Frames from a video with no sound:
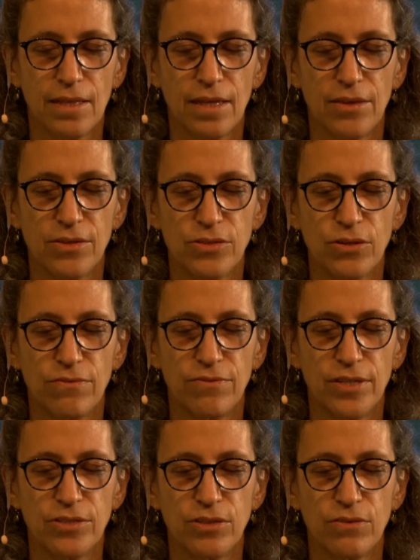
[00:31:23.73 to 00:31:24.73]
Allow the
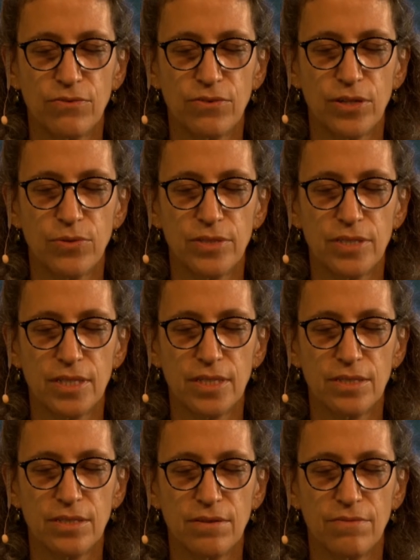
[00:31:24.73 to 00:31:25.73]
solfeggio
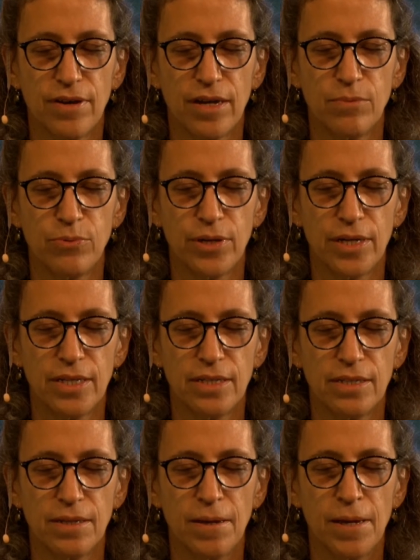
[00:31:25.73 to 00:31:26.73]
frequencies to vibrate
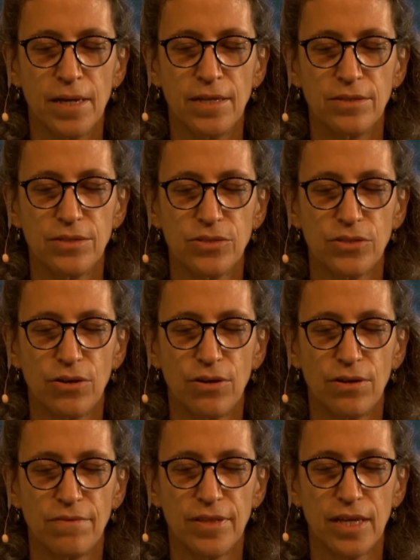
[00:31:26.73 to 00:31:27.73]
and
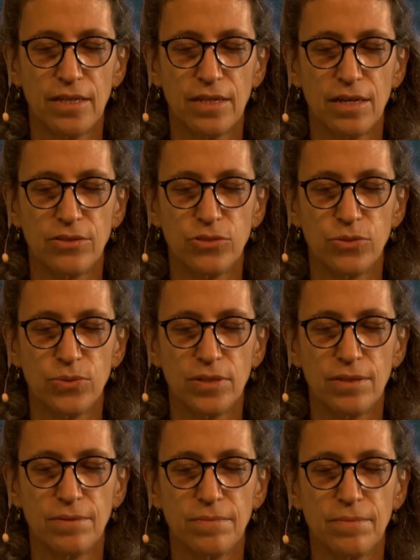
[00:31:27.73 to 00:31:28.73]
dissolve that
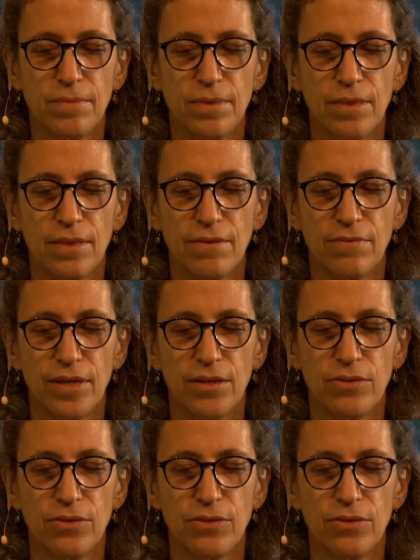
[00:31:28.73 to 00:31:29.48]
nodule of